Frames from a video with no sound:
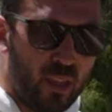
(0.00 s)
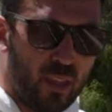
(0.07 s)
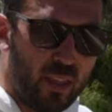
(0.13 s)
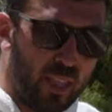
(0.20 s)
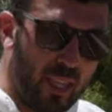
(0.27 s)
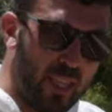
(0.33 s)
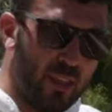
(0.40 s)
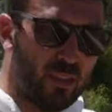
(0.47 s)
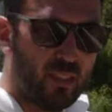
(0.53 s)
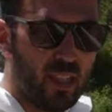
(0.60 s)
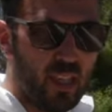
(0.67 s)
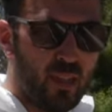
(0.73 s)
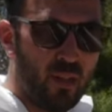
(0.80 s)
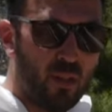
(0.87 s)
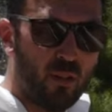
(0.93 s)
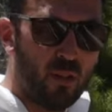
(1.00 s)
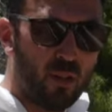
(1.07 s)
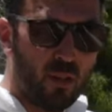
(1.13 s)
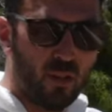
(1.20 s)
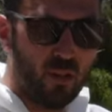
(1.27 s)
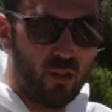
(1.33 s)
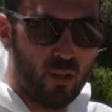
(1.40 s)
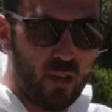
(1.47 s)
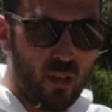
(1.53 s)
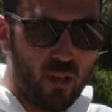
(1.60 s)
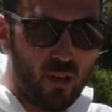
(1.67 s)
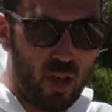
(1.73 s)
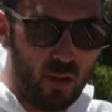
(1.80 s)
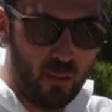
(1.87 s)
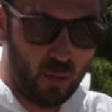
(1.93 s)
the inner skin,
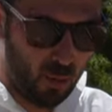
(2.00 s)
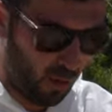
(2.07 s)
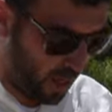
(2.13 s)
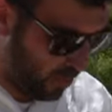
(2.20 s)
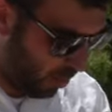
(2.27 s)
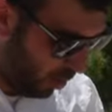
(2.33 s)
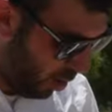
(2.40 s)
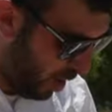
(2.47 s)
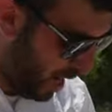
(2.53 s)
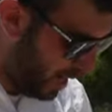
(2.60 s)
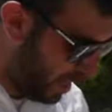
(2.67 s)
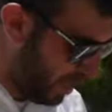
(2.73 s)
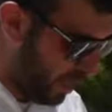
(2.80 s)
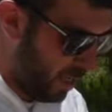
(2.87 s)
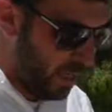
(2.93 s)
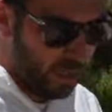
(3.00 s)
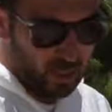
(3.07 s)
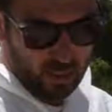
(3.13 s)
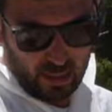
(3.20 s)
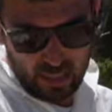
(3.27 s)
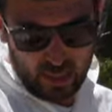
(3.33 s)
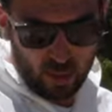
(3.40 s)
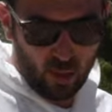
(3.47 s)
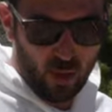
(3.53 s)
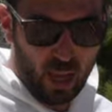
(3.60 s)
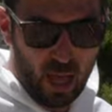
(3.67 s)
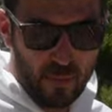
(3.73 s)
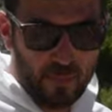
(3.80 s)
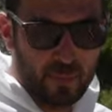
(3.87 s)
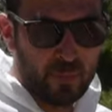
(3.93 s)
the marine ply, clean it all
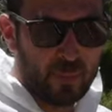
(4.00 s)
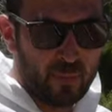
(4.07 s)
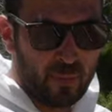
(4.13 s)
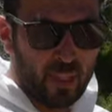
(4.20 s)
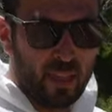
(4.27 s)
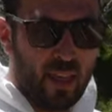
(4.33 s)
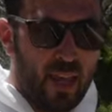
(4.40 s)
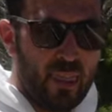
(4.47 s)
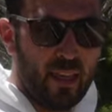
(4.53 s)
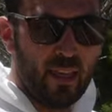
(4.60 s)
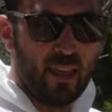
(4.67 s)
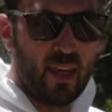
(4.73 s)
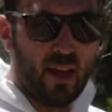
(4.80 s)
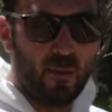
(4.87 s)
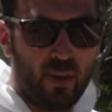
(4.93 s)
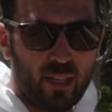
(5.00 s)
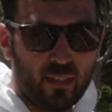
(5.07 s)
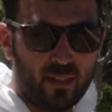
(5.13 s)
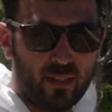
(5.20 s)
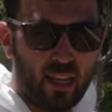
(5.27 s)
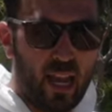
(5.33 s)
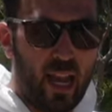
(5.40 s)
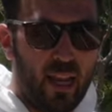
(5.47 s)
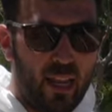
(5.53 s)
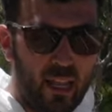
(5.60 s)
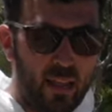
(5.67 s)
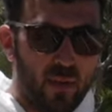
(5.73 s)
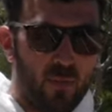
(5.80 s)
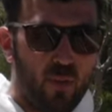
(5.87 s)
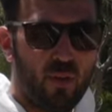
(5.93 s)
up, and then uh, we can start
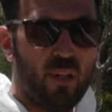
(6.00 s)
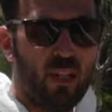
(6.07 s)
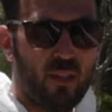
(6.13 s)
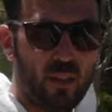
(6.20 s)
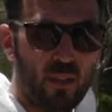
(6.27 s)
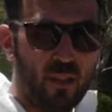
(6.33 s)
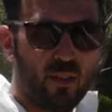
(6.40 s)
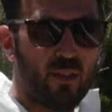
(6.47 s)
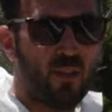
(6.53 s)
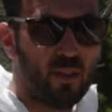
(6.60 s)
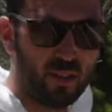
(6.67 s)
putting in the new